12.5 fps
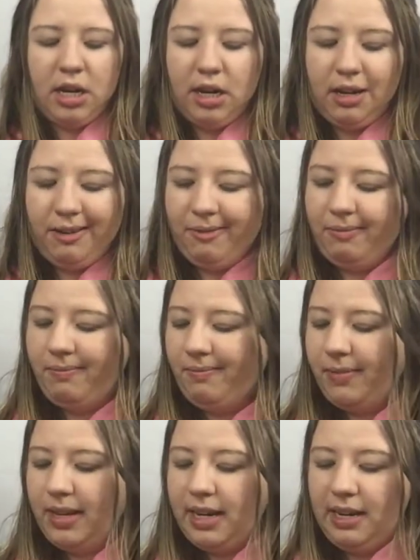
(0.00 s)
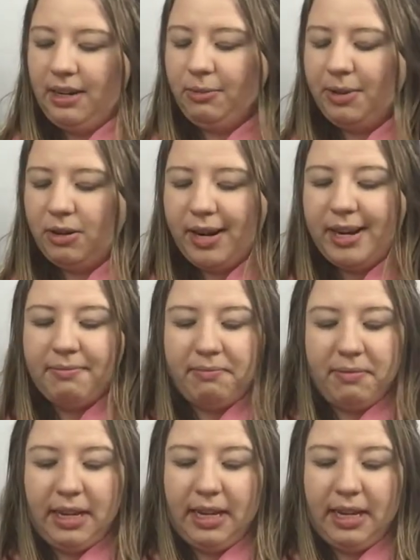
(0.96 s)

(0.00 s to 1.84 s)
And it'll be great.